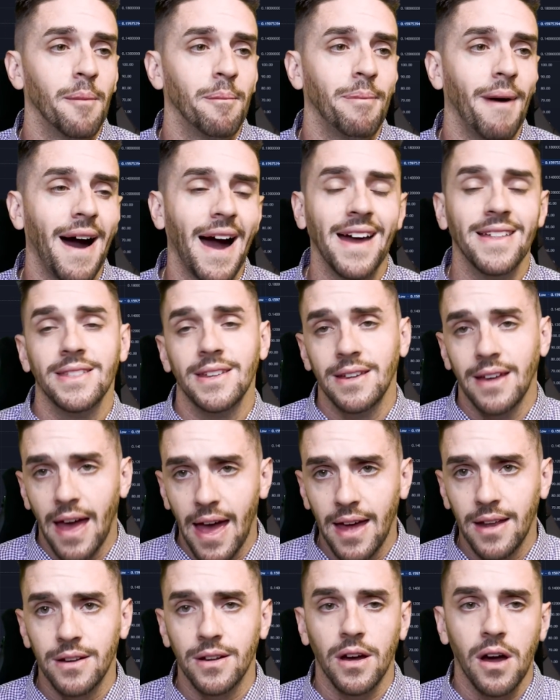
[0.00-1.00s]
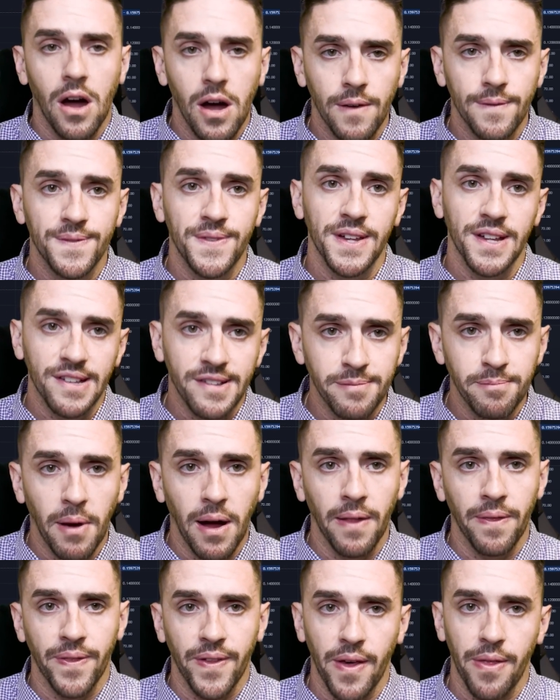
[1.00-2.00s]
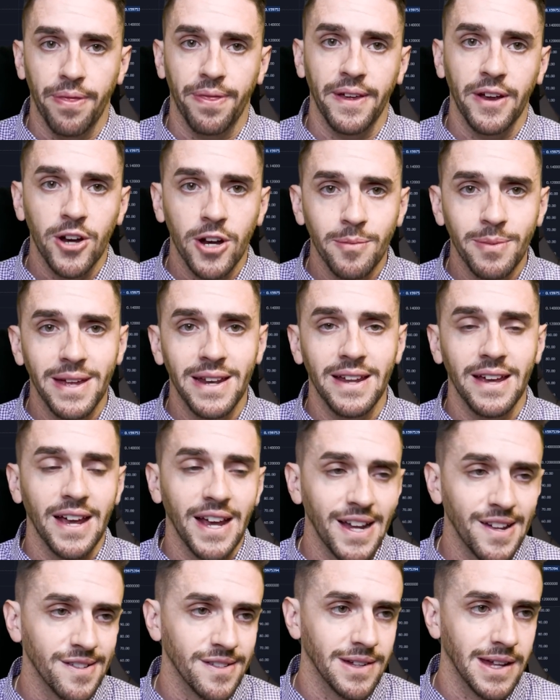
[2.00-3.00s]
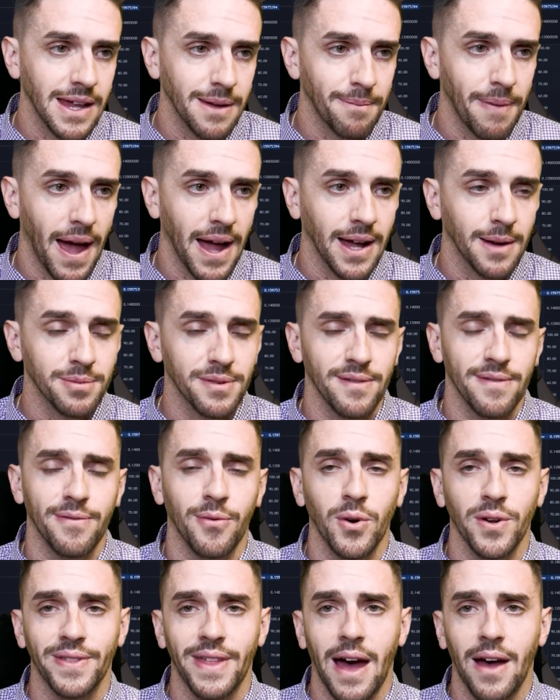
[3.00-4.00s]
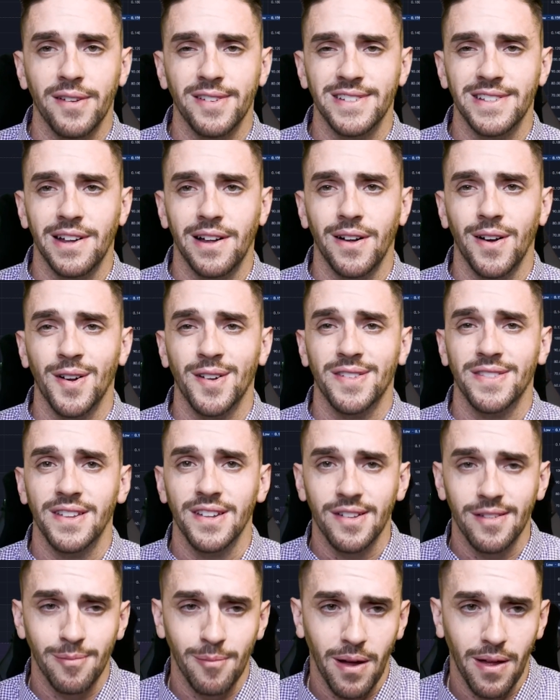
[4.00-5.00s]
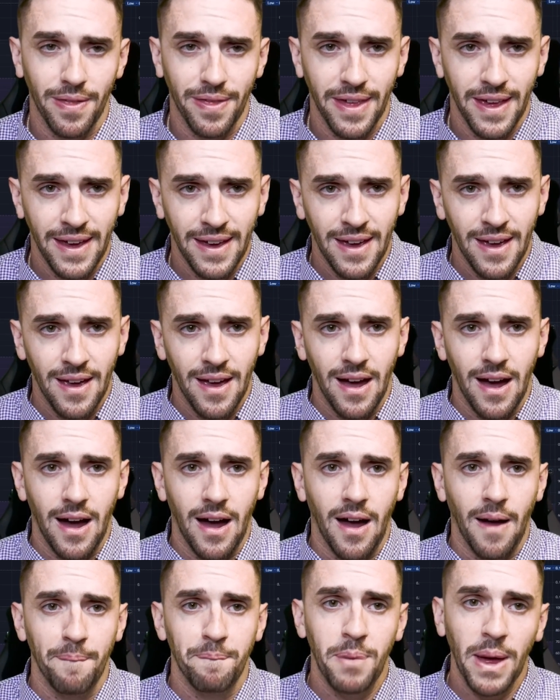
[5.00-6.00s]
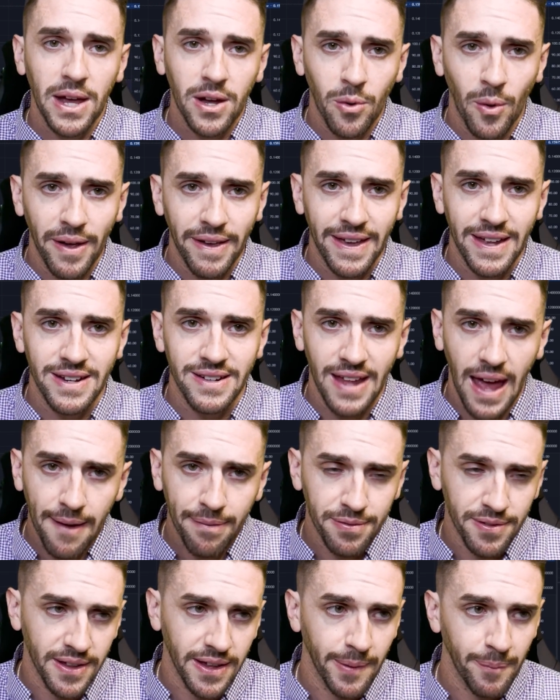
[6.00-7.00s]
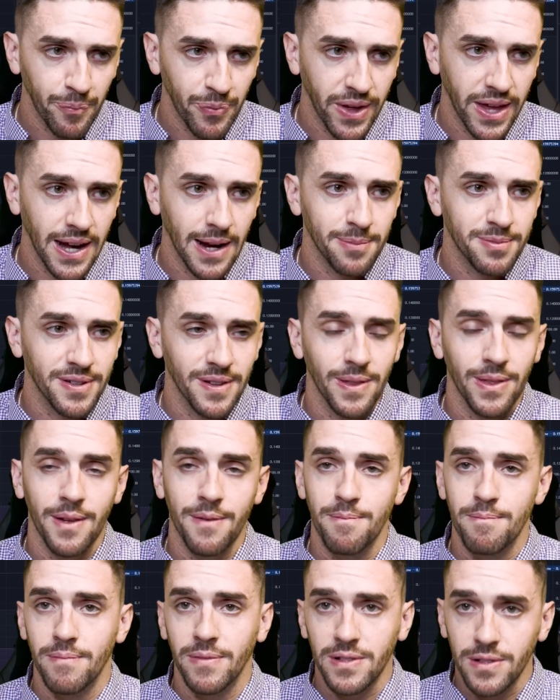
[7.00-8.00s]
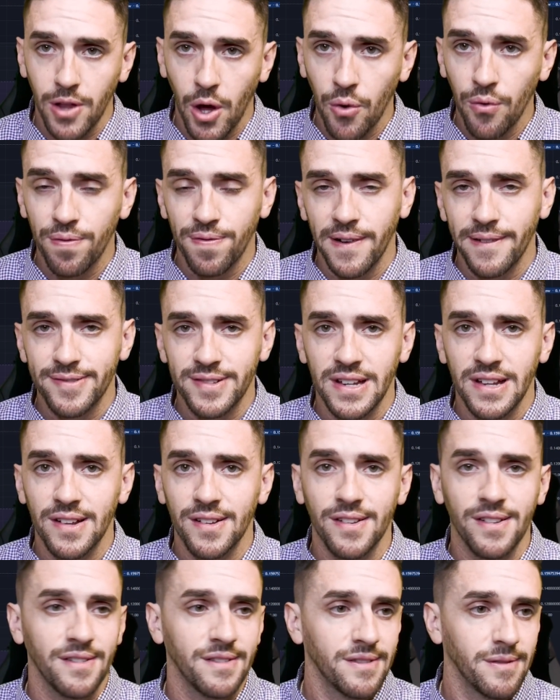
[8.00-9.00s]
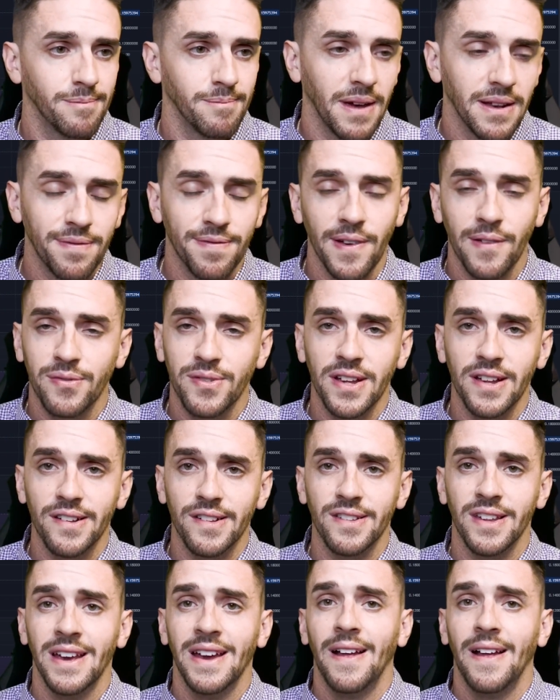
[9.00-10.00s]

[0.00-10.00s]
by the end of this month. Ethereum can easily get back up to $4,000 this month. Um, Bitcoin can definitely get up to the low 50s, mid 50s